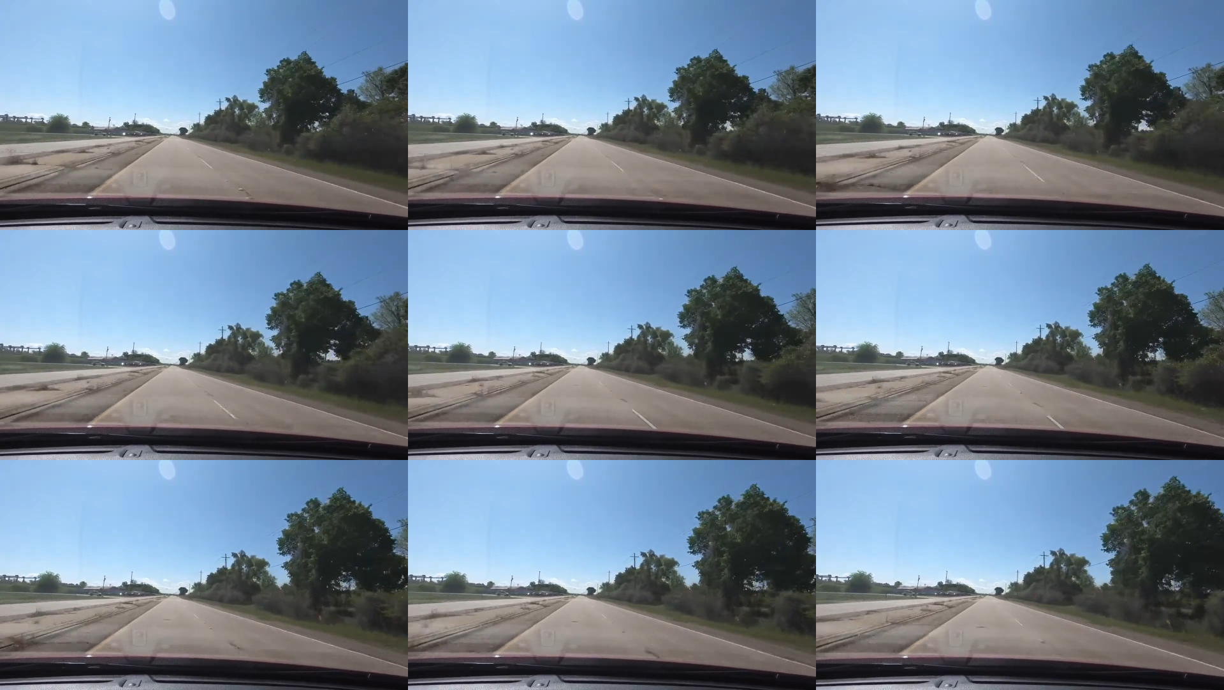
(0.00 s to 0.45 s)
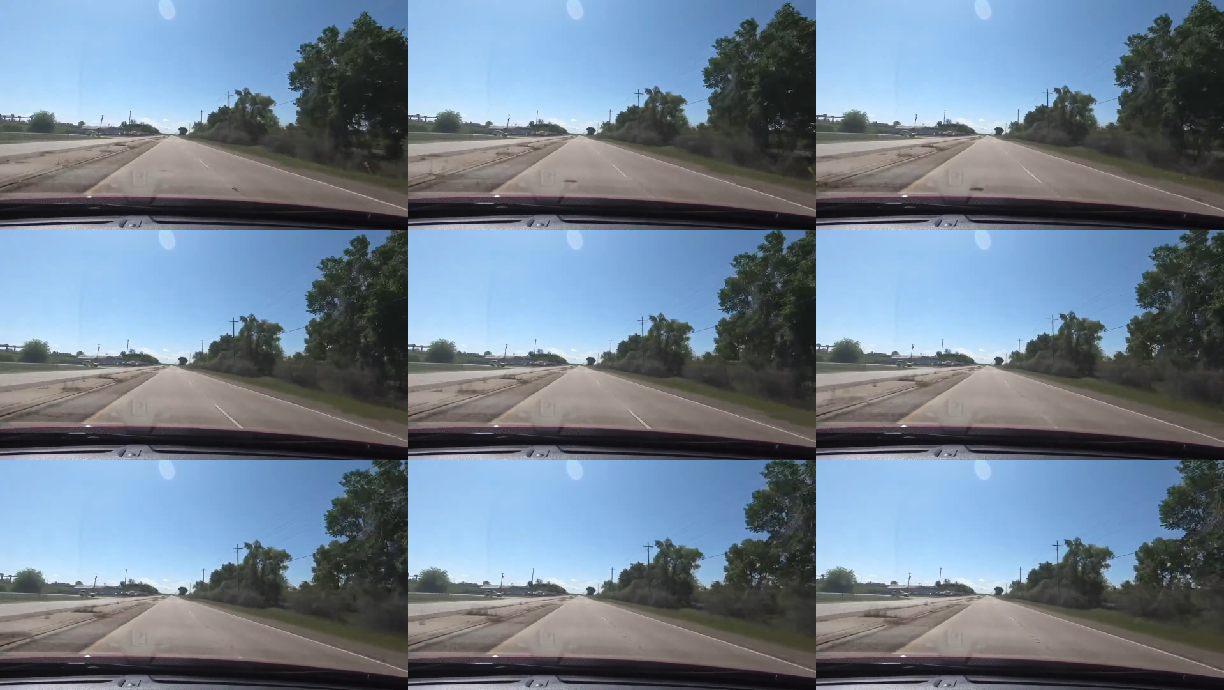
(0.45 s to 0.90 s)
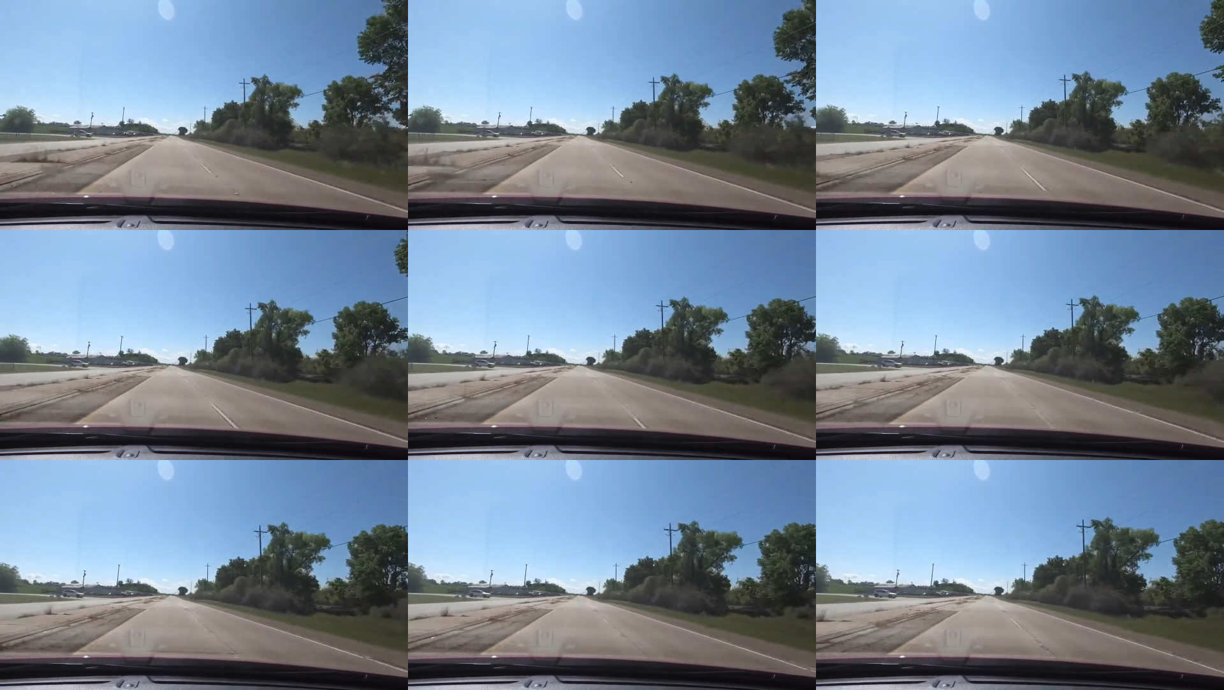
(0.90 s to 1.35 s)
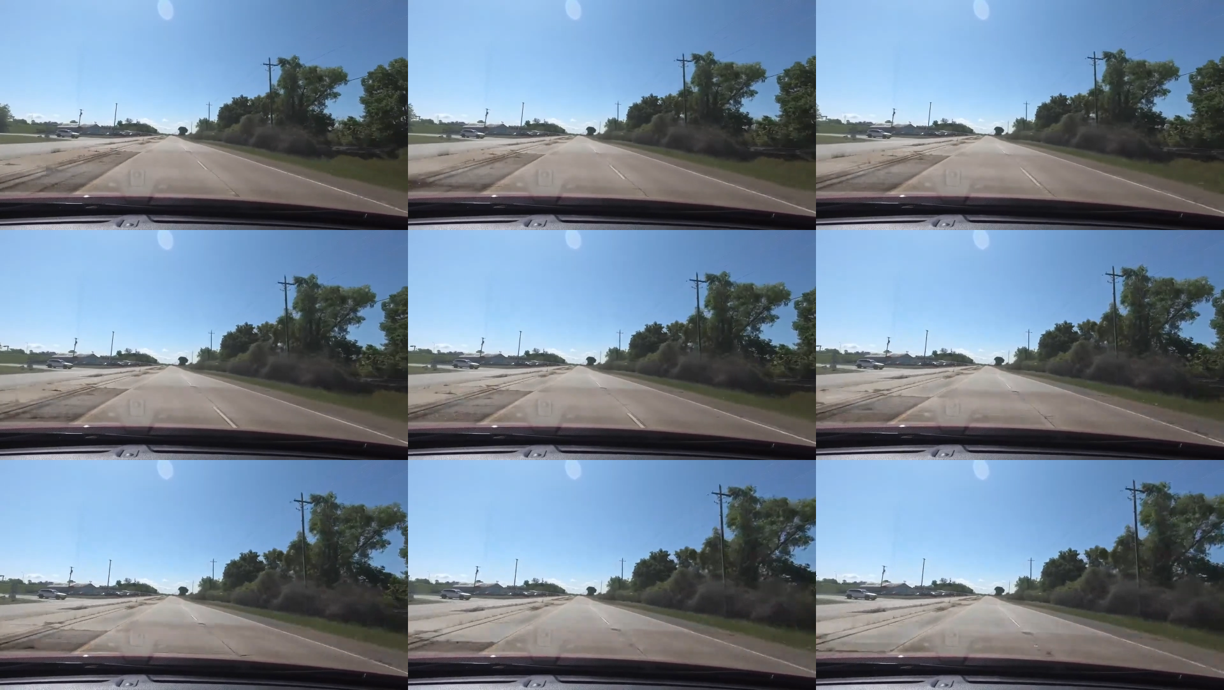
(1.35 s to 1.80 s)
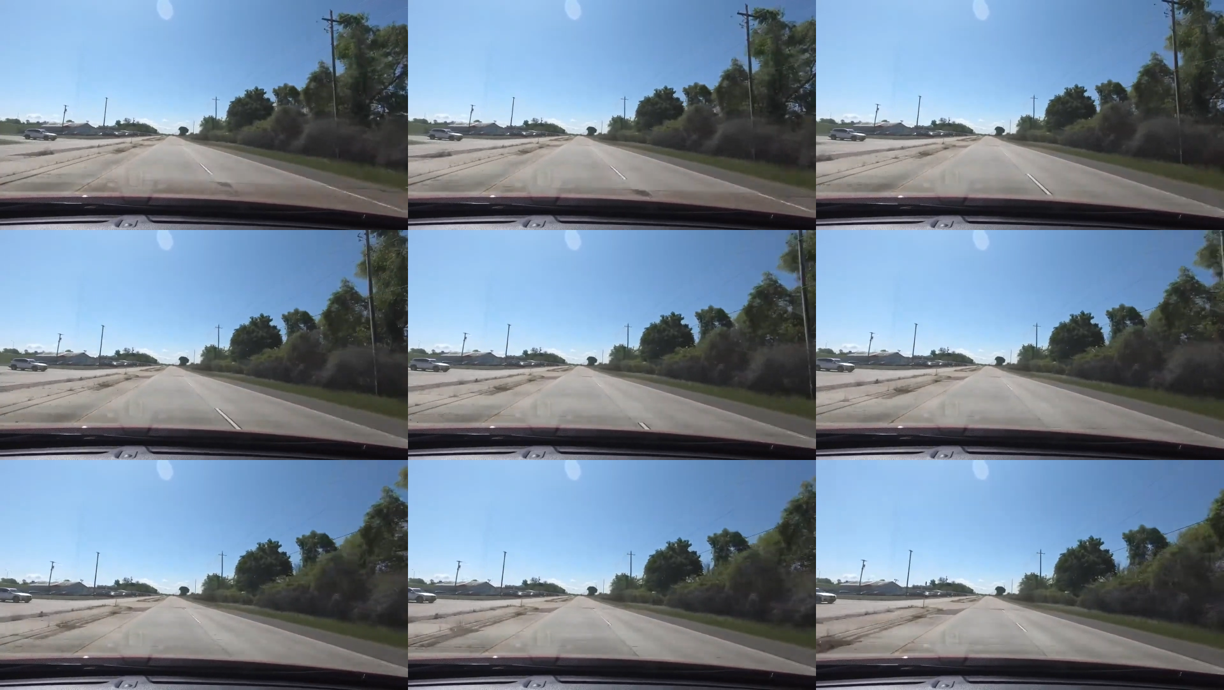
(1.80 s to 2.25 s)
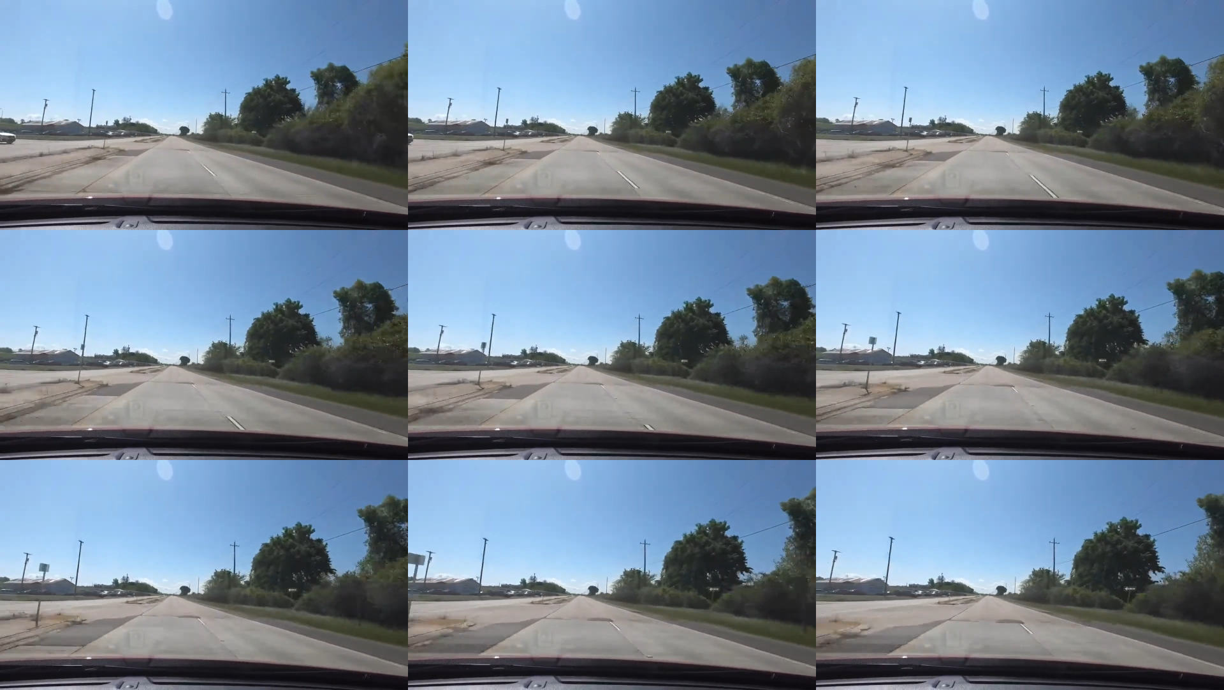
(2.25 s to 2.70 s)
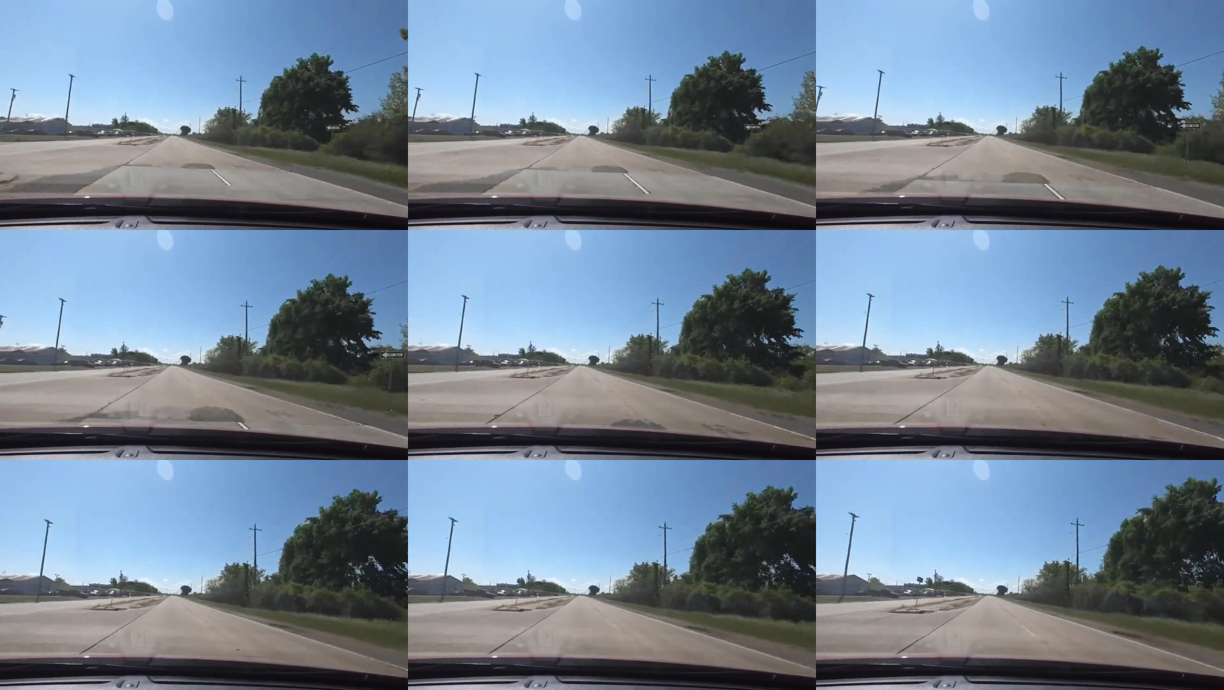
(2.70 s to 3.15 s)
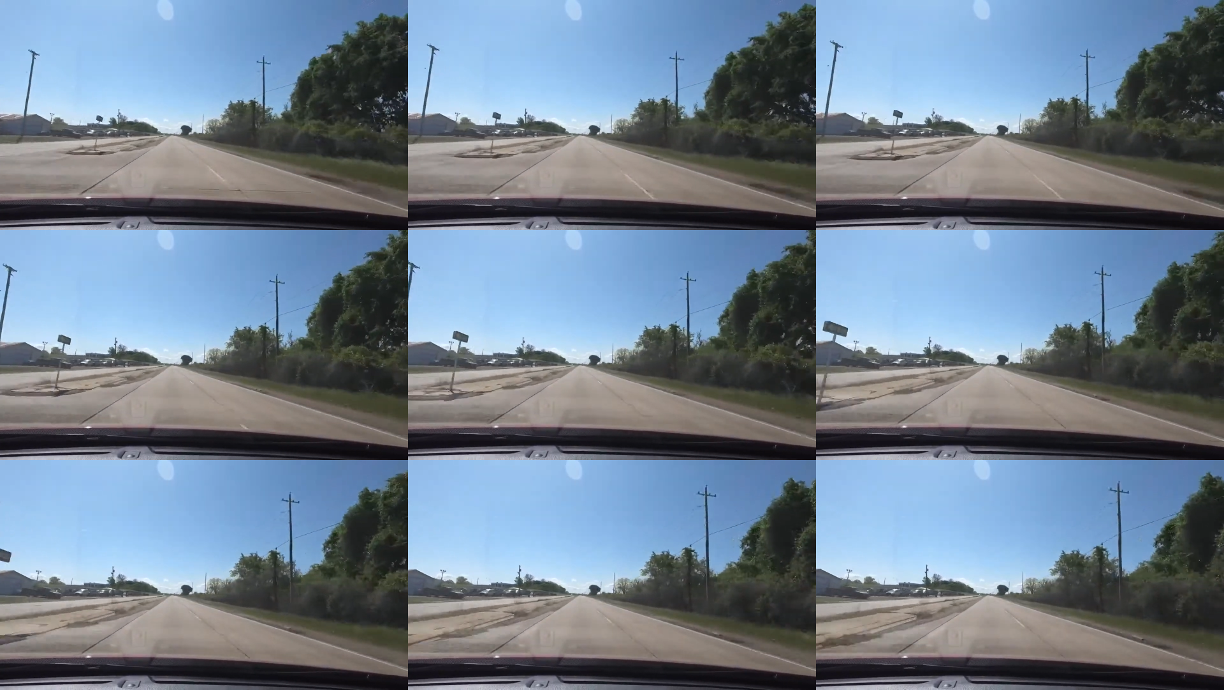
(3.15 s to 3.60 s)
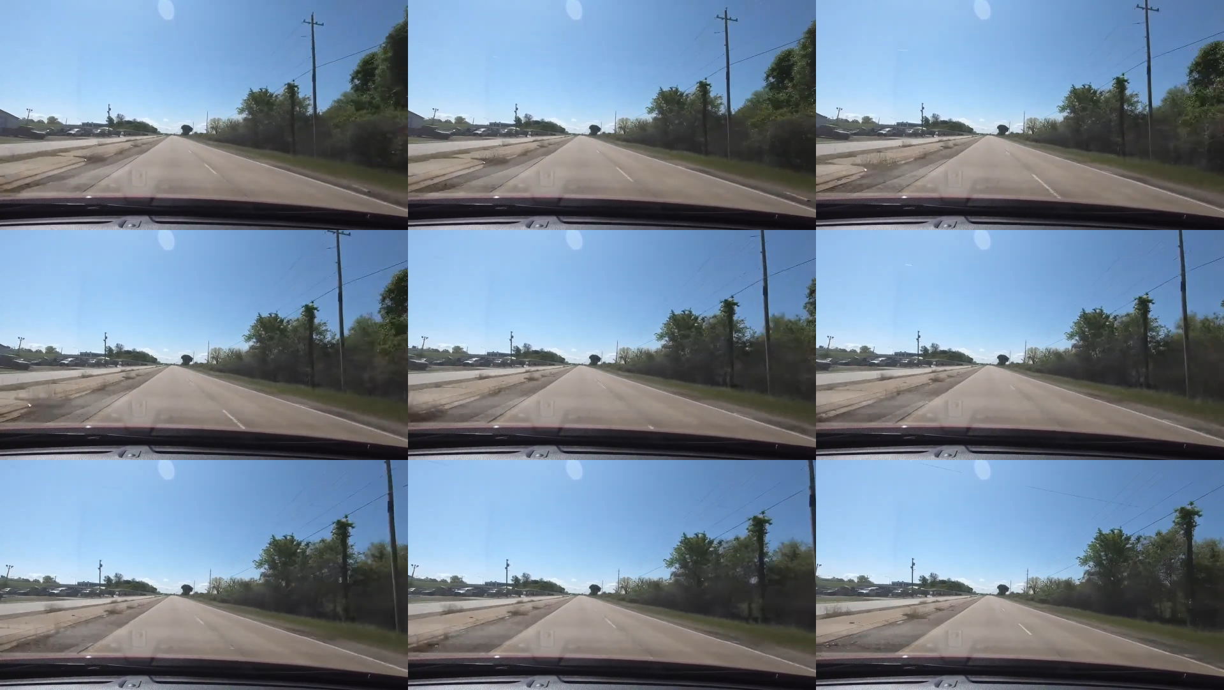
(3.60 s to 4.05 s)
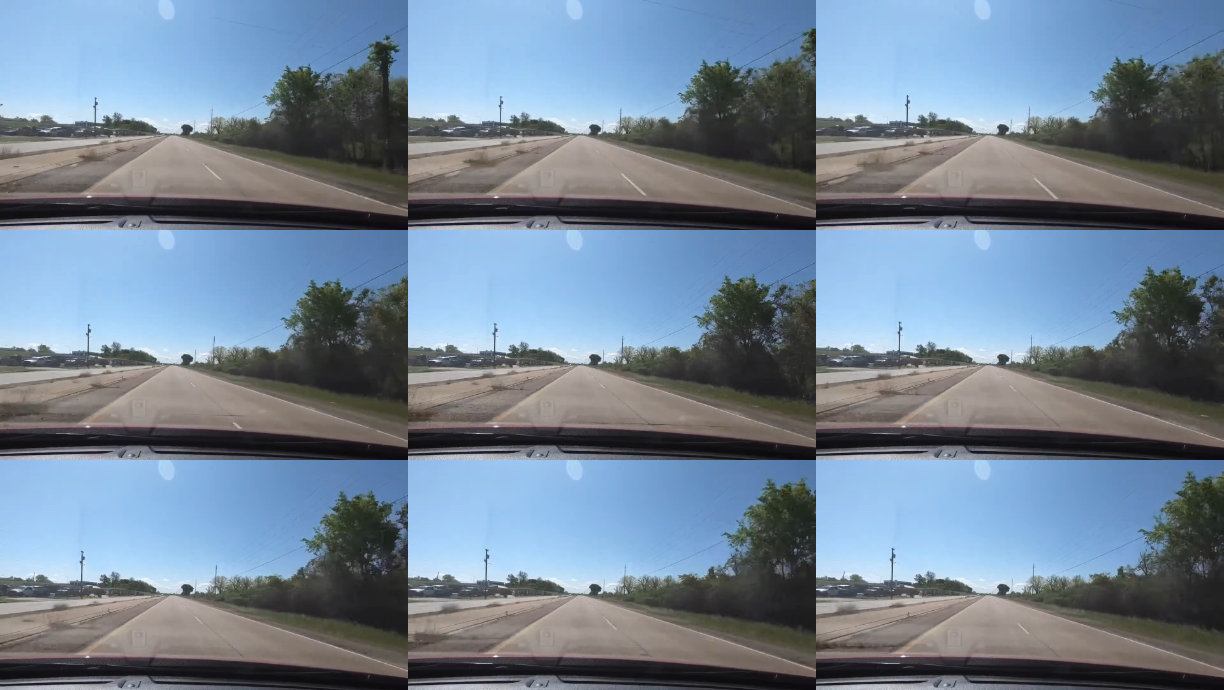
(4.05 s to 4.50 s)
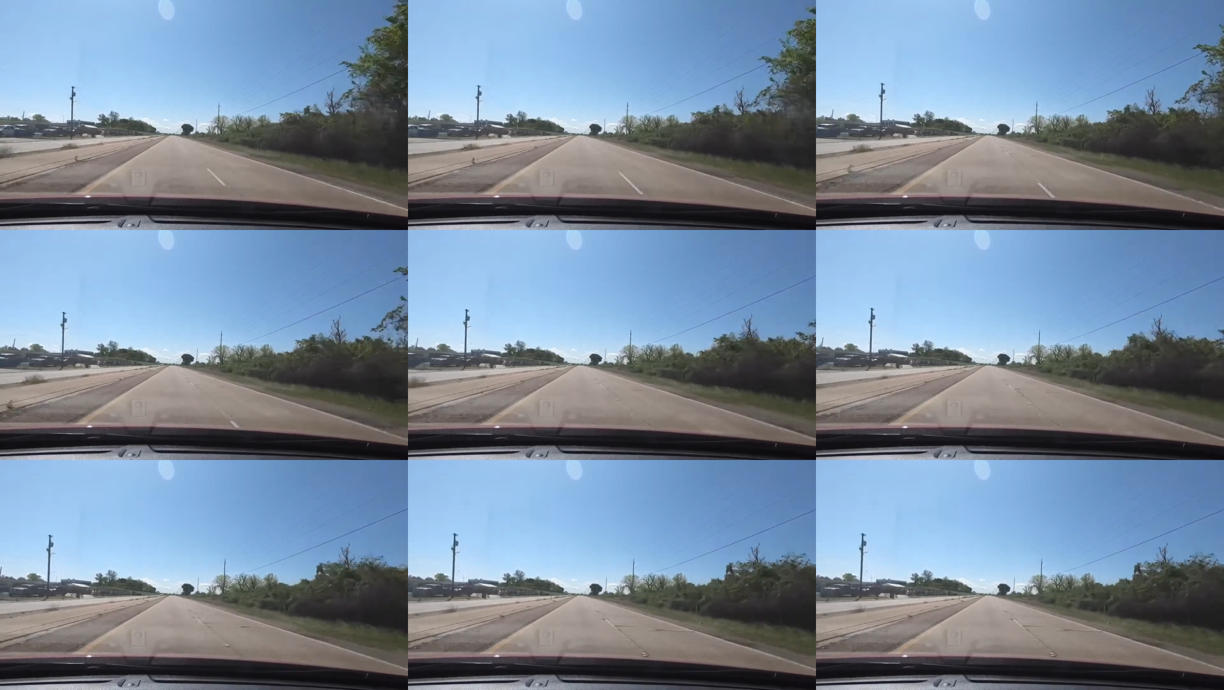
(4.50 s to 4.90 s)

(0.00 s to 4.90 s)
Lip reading: [unreadable: no face in view]